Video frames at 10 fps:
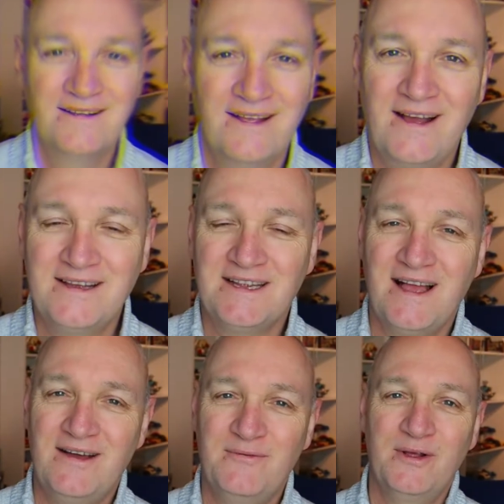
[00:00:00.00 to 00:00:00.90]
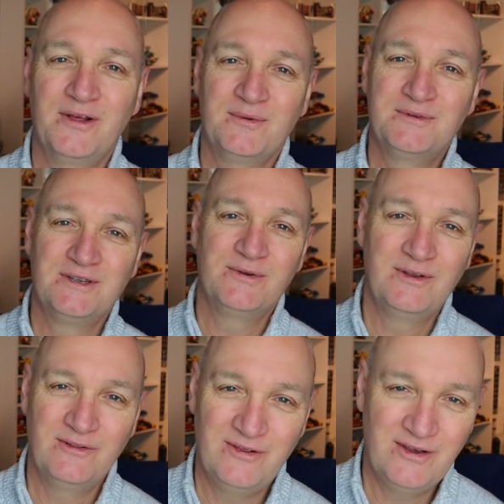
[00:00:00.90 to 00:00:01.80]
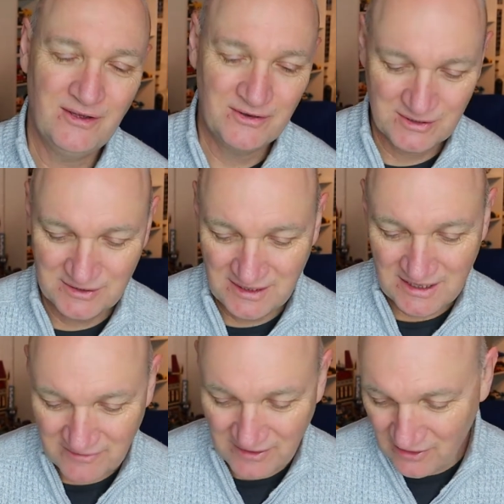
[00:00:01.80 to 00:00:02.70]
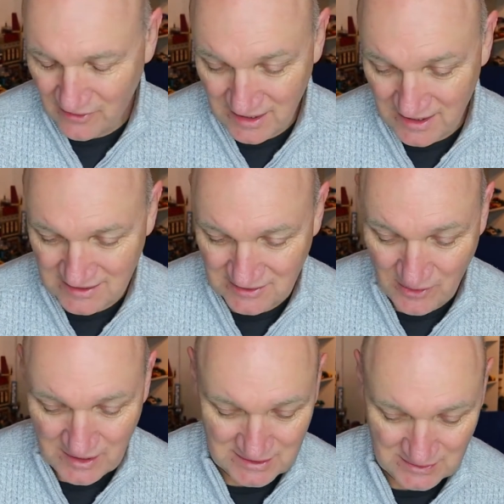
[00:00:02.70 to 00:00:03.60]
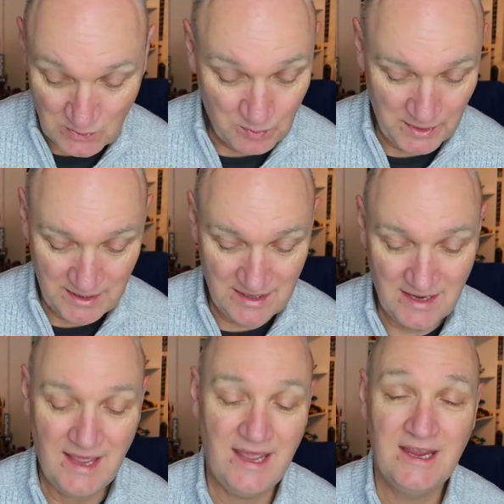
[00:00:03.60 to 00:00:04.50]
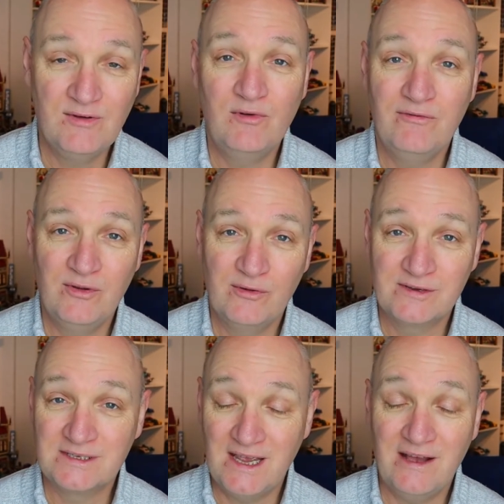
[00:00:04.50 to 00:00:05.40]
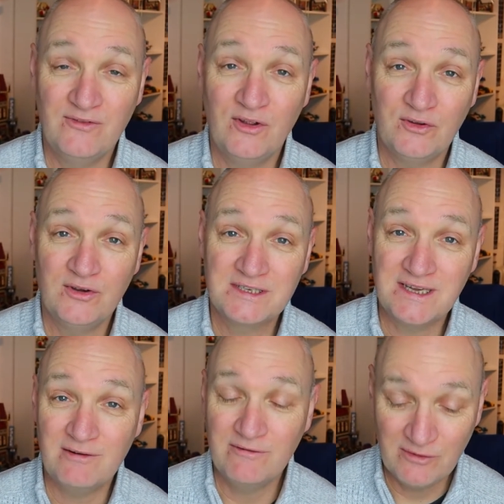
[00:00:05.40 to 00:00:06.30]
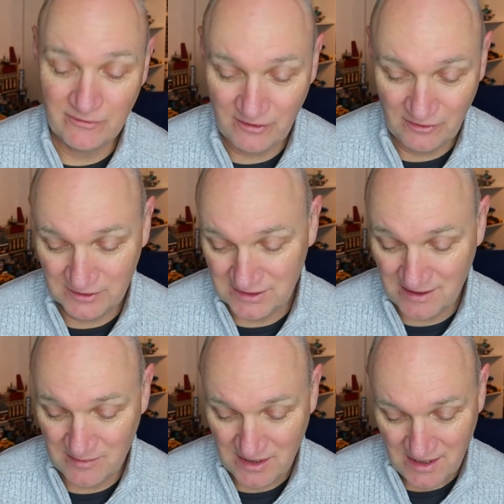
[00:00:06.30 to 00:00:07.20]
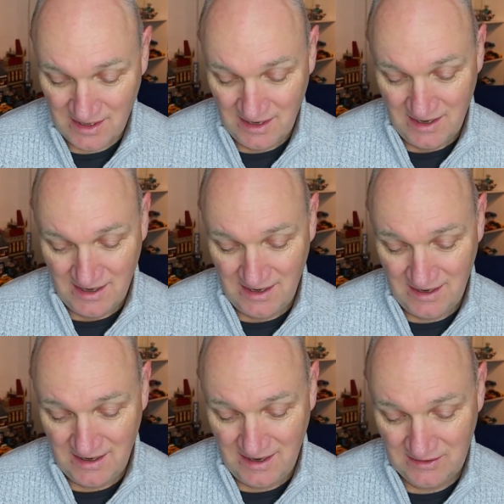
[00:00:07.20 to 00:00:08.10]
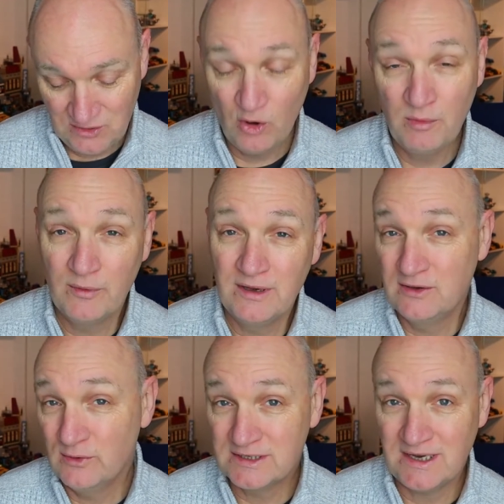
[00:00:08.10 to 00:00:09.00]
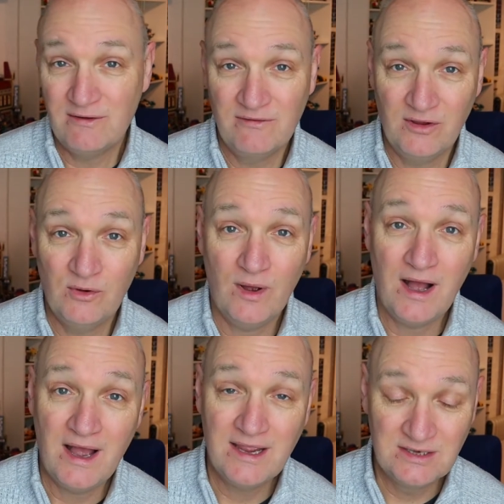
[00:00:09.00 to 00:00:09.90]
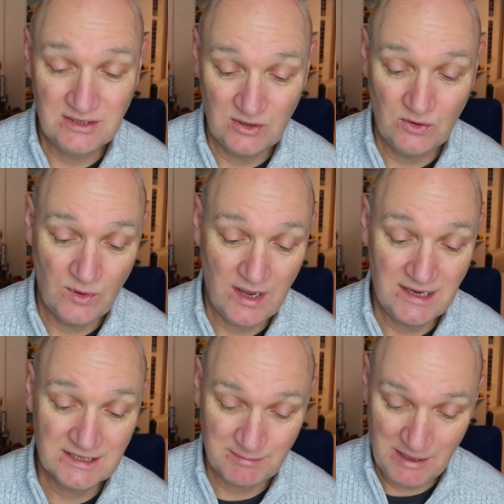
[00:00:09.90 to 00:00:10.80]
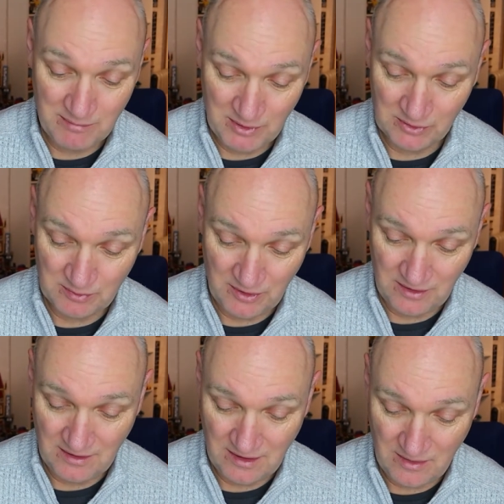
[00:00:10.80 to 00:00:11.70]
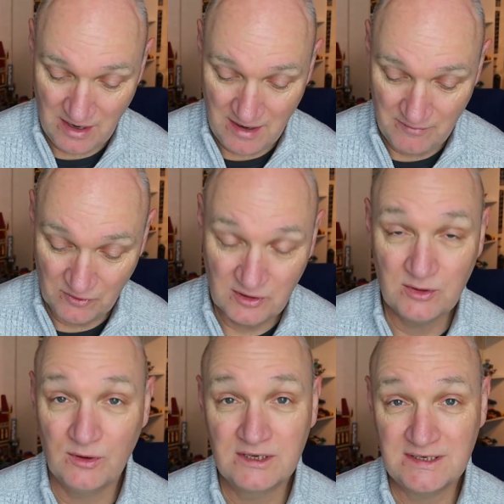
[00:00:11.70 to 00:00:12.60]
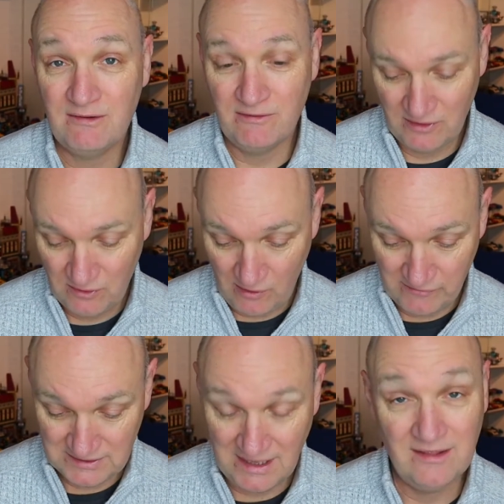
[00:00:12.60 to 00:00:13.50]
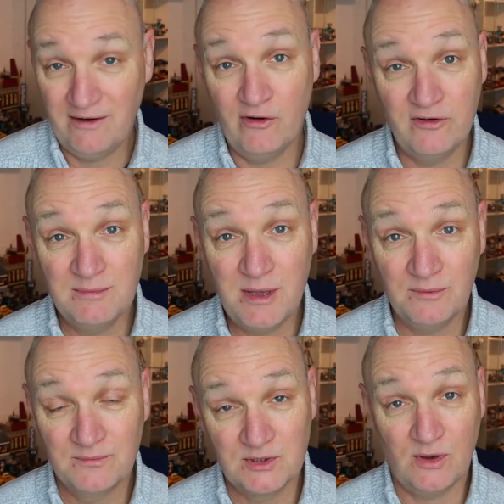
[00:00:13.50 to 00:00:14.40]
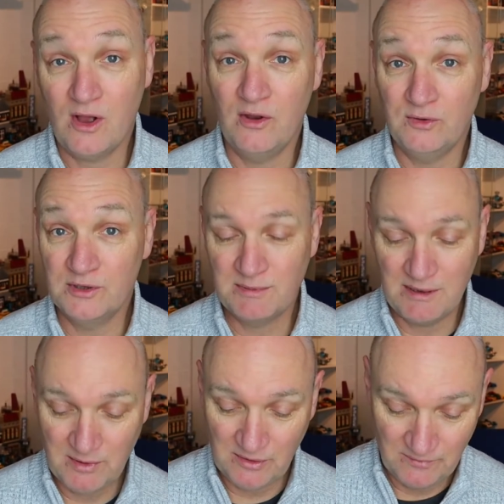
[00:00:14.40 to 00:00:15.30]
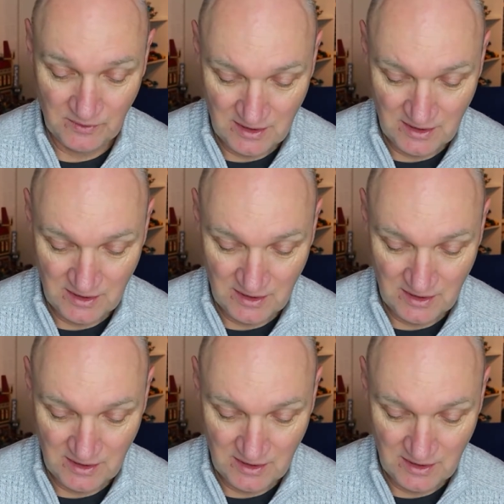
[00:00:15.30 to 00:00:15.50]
Hey guys, and welcome to another video. So today's video is going to be a review of a set. I've not done a set review for a long time, uh, and normally when I do a set review I do a speed build, but I'm going to do a set review of a set that I've already built, so I can't do the speed build.